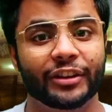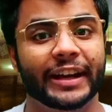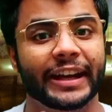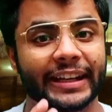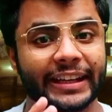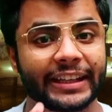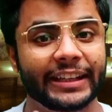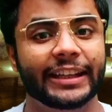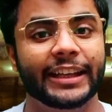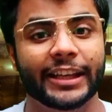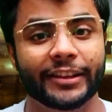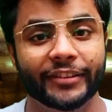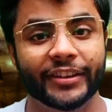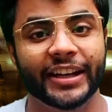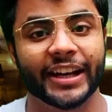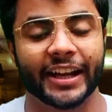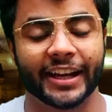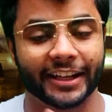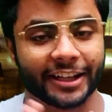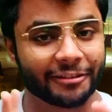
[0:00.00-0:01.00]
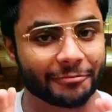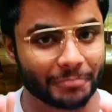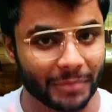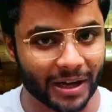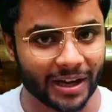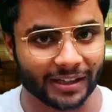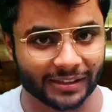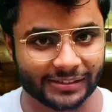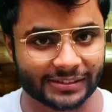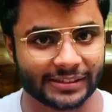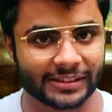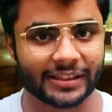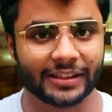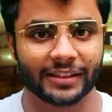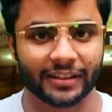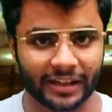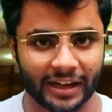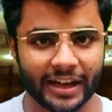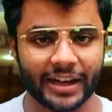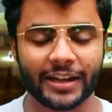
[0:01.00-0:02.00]
why you're getting even negative
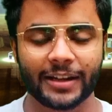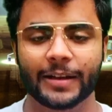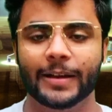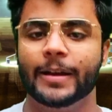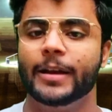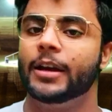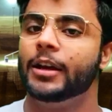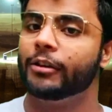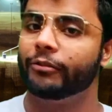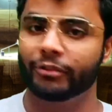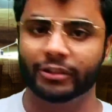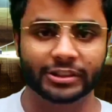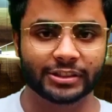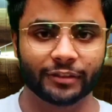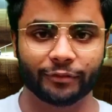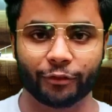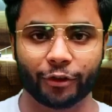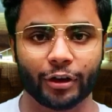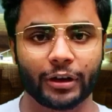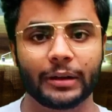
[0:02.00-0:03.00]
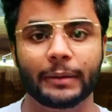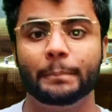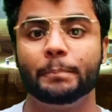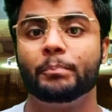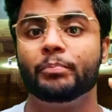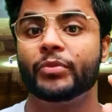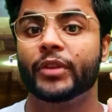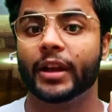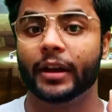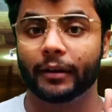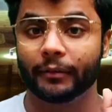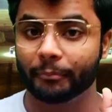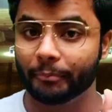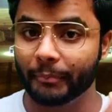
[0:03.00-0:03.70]
marks, right? First of all,